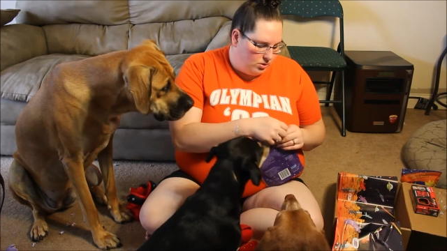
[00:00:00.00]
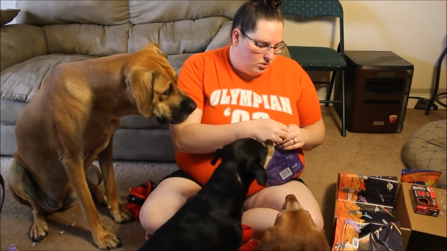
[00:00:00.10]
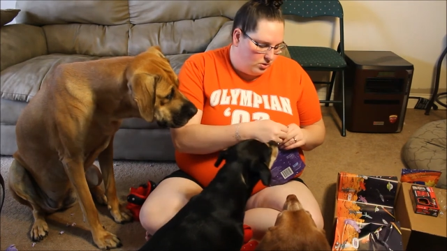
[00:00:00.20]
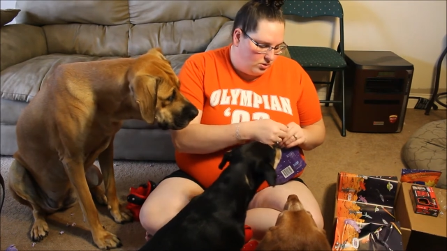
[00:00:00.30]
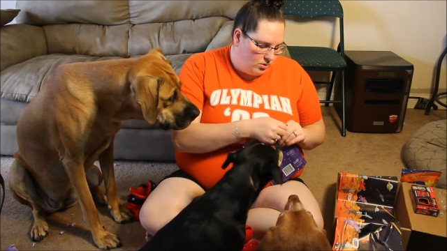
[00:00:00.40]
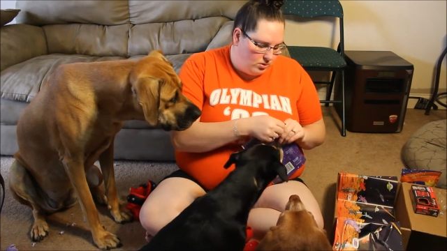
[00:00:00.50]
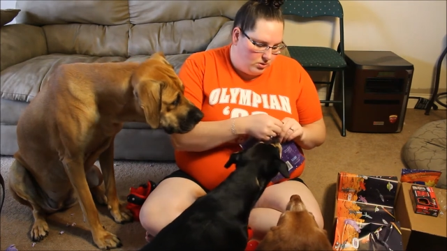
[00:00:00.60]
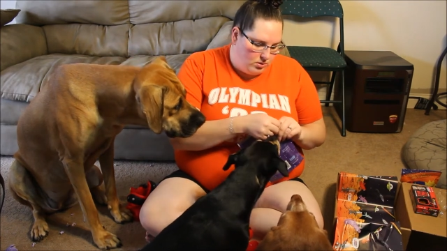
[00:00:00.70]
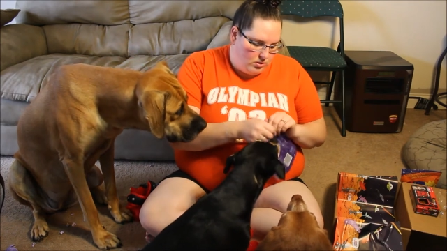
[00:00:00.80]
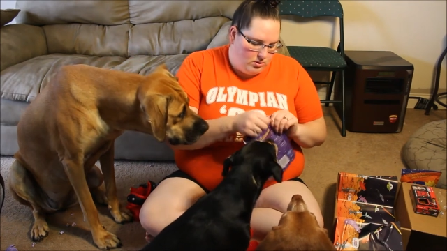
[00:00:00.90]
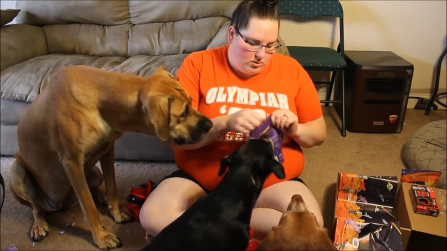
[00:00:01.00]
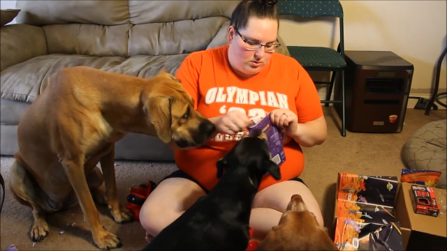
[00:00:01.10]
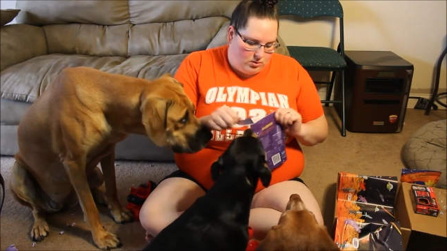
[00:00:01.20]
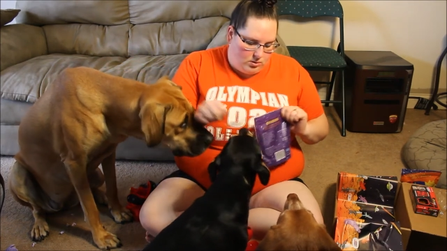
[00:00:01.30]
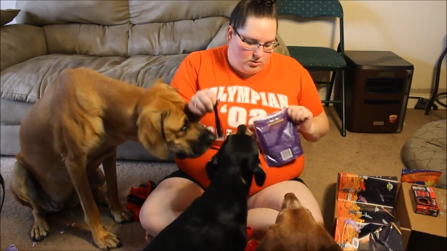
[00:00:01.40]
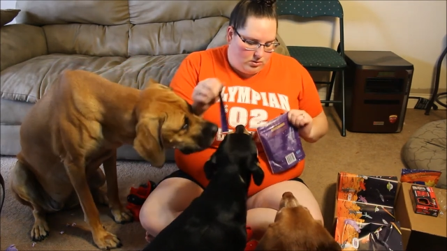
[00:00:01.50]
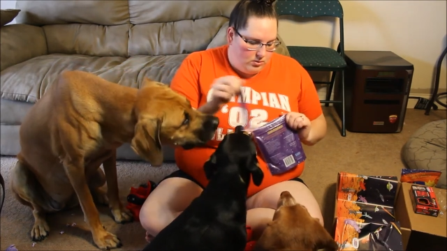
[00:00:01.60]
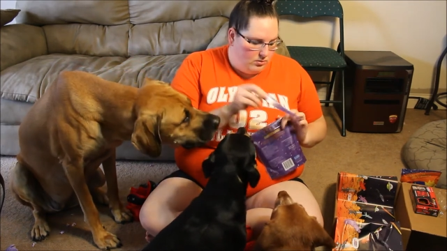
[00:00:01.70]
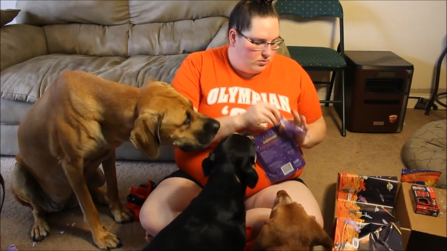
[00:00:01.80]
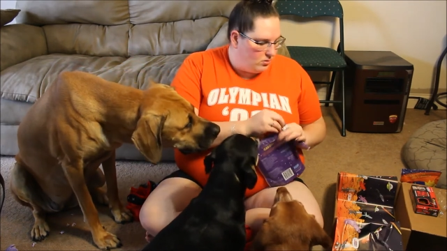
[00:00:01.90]

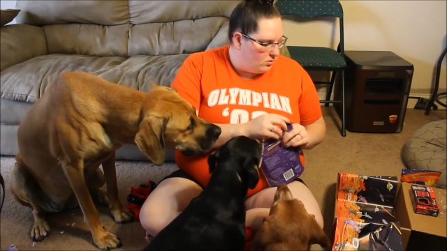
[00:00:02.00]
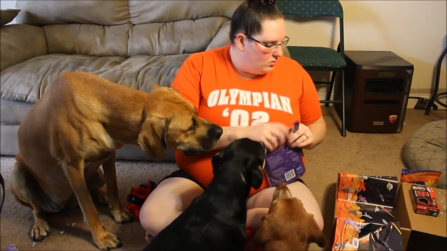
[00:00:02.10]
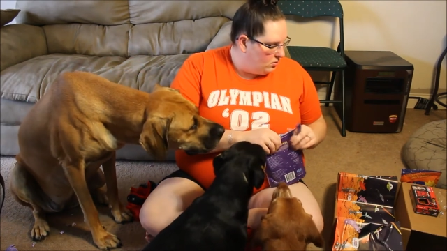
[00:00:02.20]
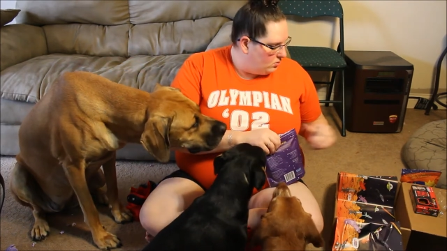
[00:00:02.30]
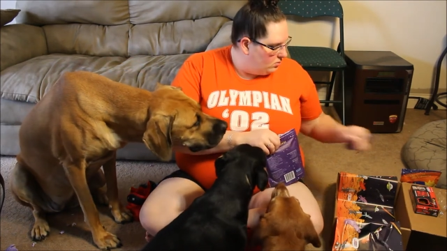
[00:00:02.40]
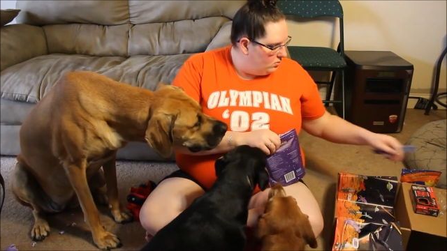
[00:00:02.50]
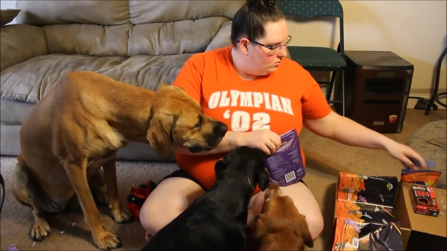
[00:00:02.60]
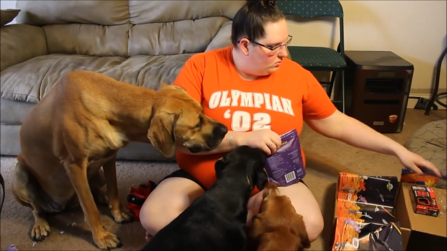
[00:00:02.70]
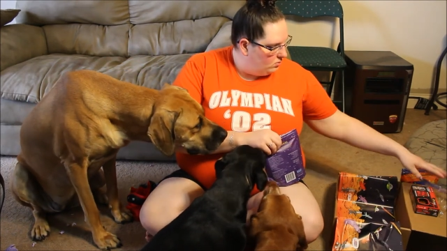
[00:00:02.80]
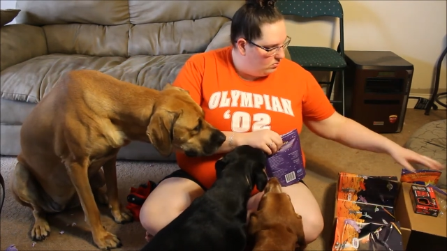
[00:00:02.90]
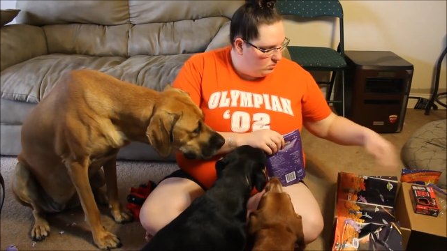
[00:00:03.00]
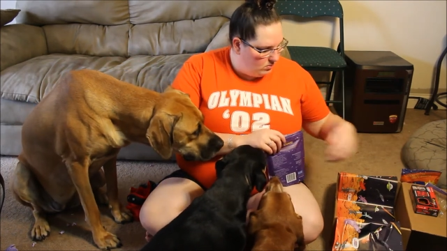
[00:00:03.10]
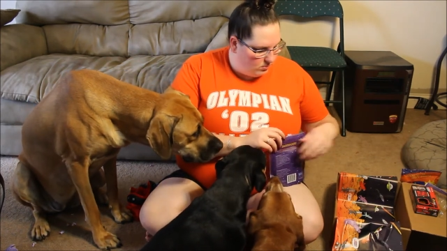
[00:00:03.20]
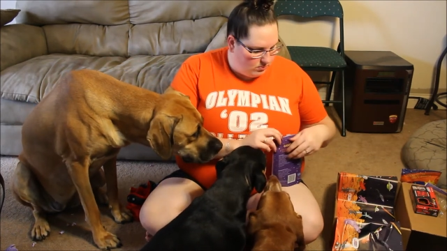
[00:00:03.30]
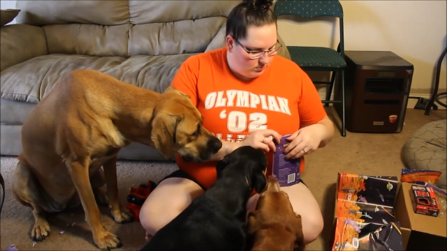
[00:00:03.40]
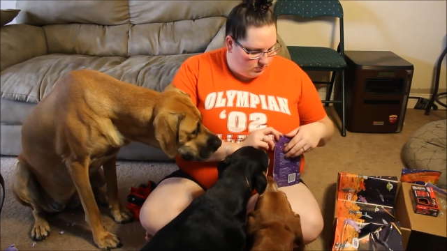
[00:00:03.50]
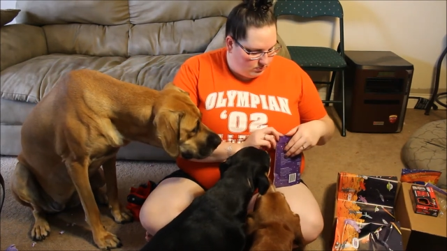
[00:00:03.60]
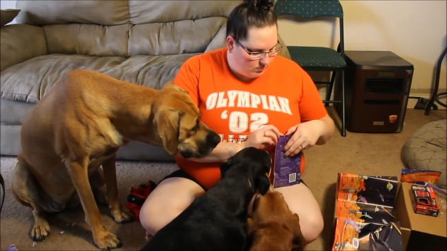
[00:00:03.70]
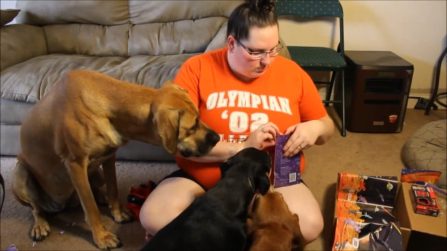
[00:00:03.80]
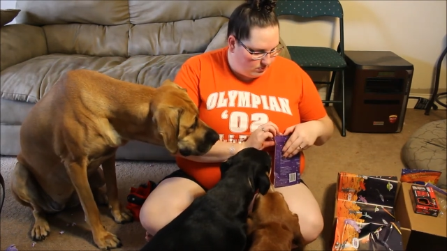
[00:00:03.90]

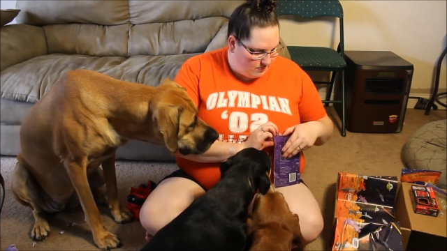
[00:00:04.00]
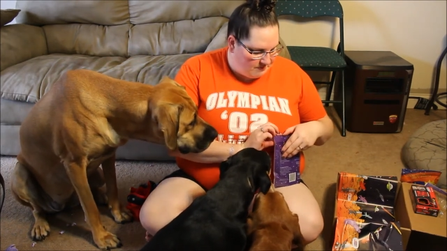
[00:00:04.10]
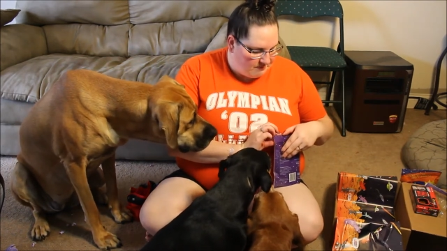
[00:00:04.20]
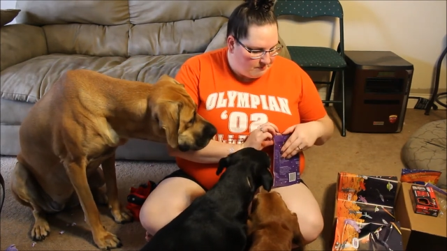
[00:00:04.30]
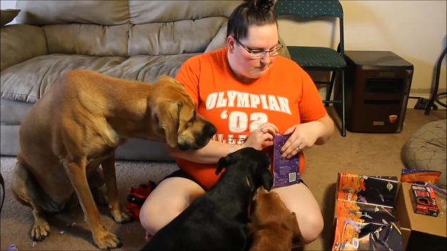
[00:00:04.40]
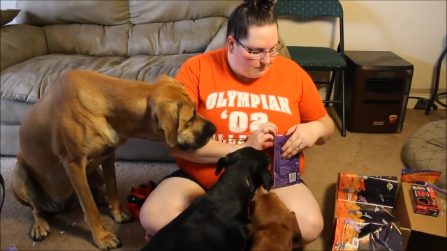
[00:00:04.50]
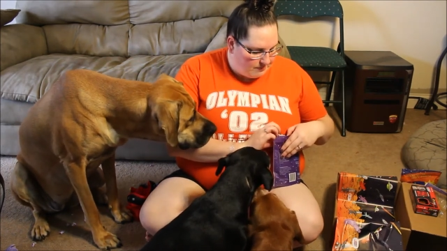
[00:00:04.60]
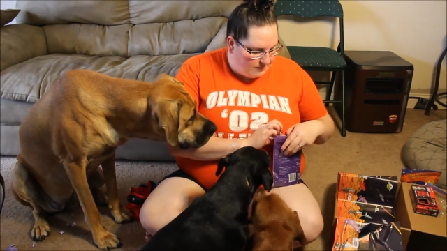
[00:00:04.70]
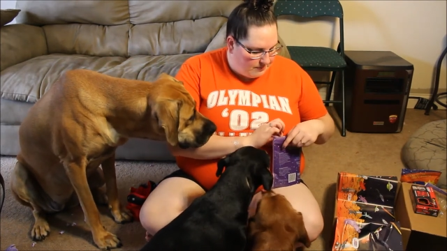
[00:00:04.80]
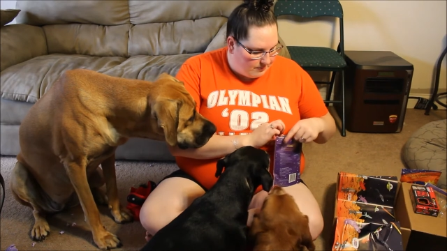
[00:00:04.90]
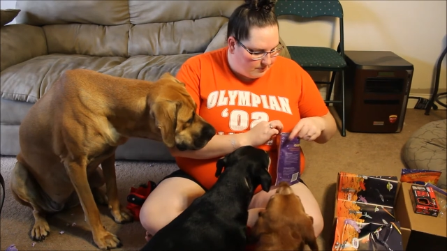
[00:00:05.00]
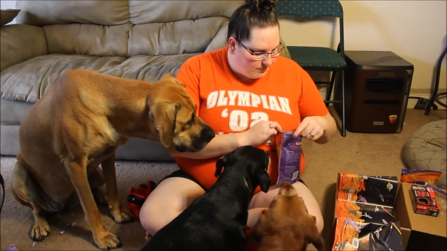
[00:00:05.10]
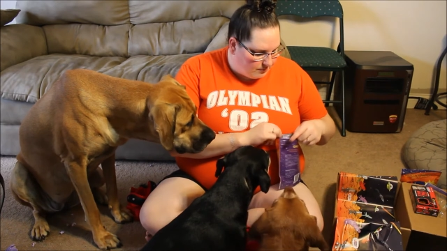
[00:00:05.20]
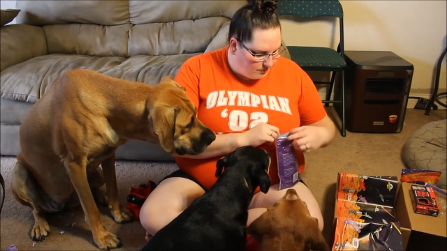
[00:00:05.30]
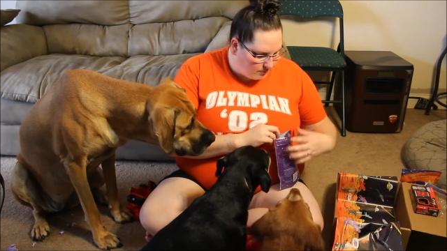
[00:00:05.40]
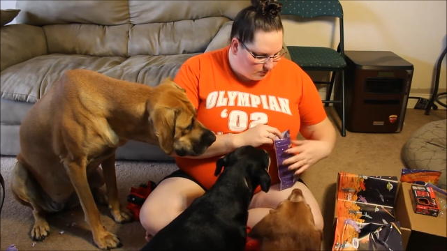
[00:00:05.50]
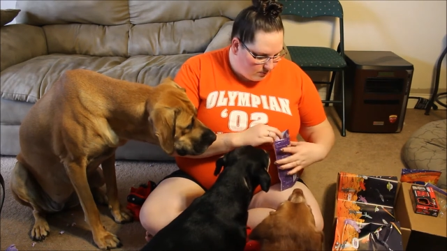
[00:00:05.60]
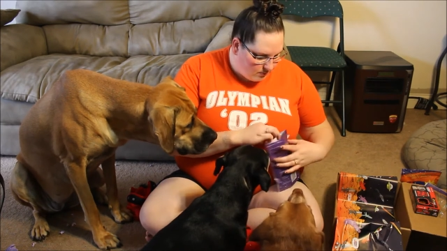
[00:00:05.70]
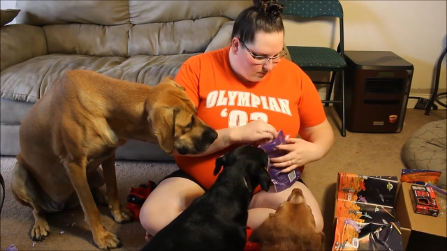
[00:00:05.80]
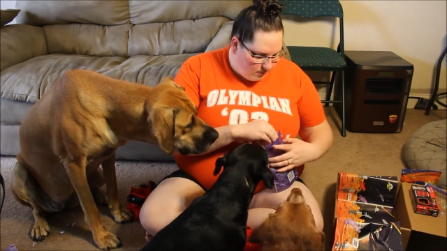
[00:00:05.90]

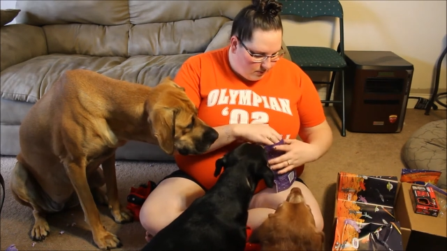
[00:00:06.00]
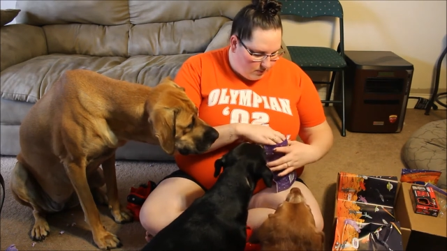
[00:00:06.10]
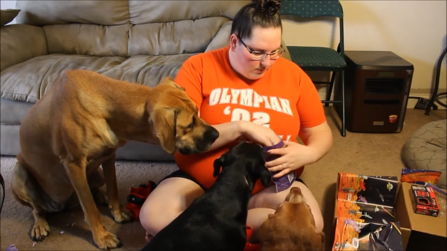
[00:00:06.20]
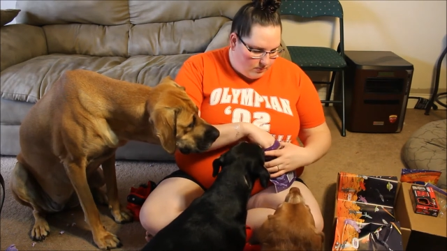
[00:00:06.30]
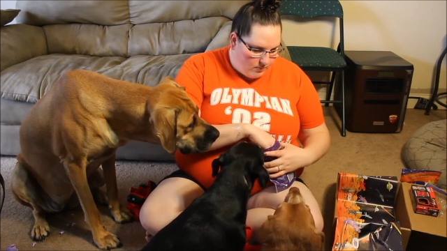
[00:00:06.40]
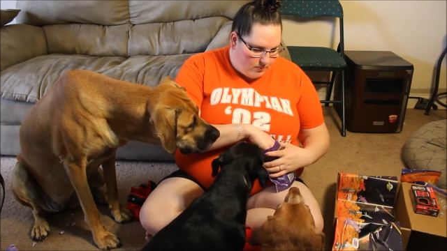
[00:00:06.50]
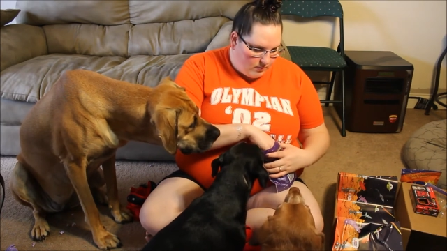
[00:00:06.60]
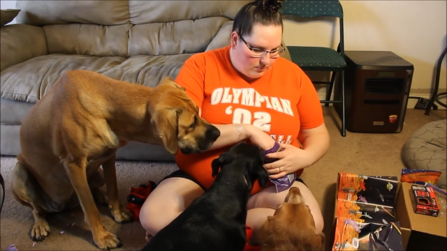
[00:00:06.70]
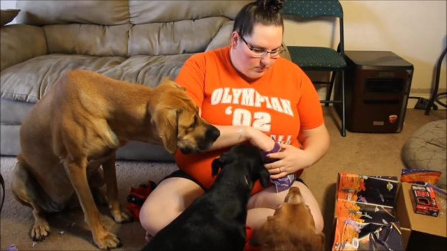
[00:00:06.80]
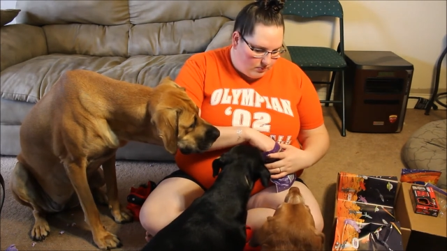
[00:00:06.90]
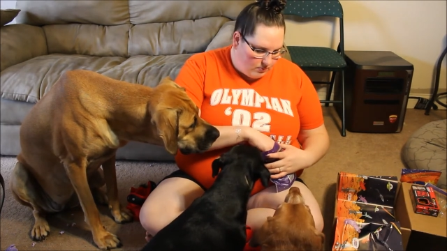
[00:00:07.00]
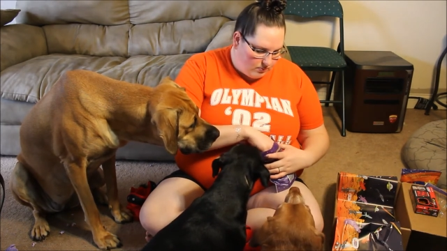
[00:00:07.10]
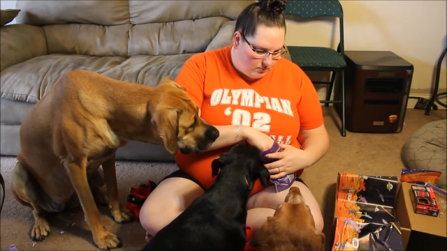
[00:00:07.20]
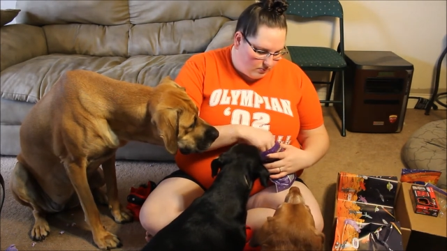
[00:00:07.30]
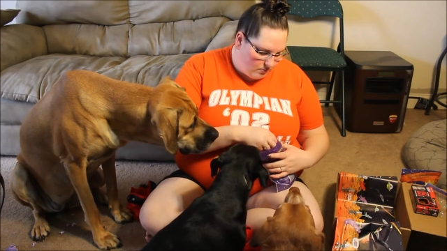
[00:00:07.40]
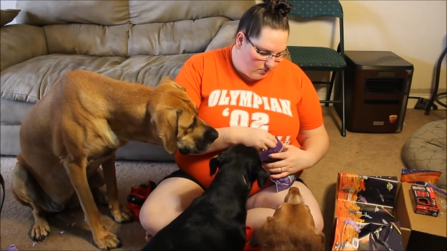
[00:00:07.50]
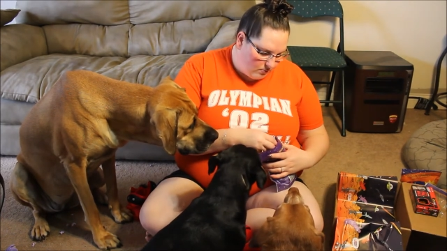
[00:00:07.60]
[no speech]